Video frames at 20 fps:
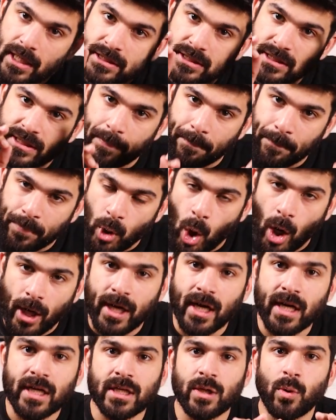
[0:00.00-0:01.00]
the
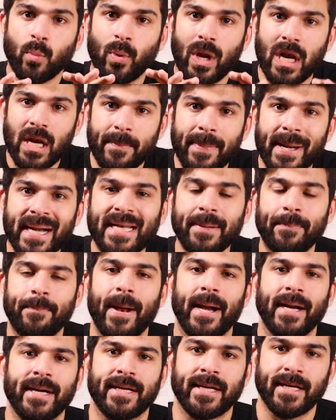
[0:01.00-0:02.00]
product will be
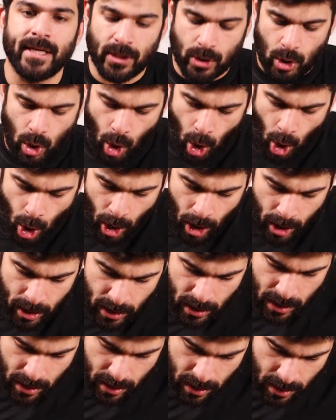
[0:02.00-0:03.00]
dependent
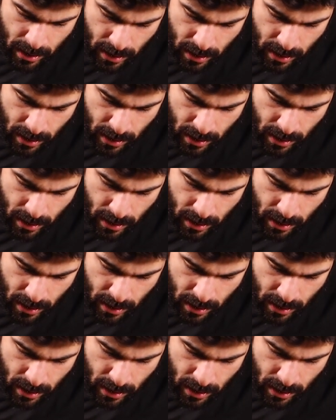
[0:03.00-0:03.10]
on